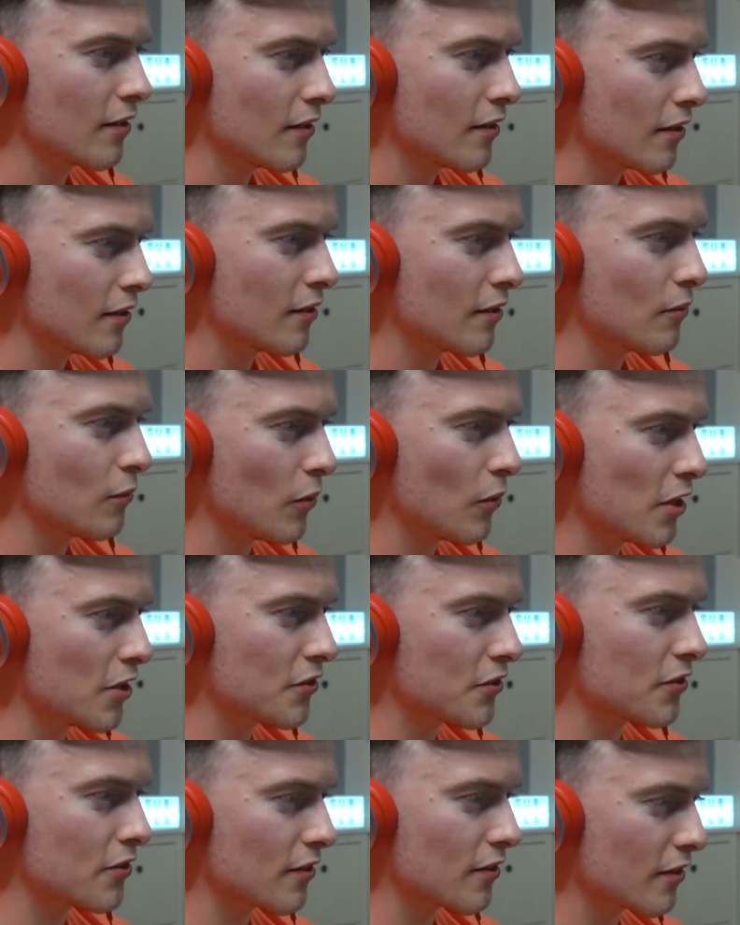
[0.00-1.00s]
don't you,
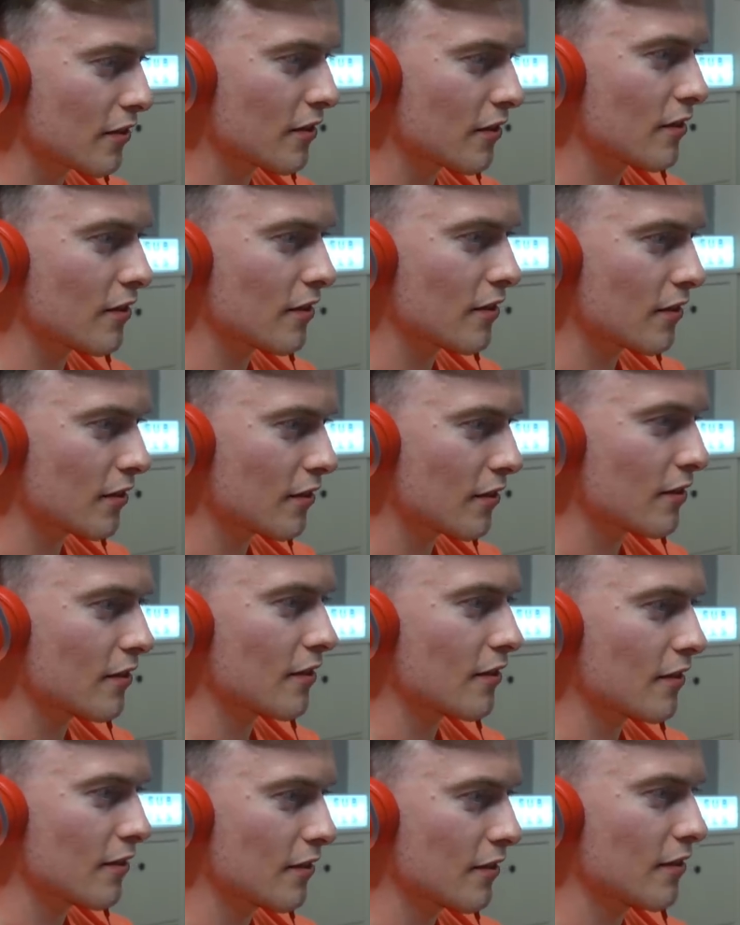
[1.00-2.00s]
crazy motherfuckers?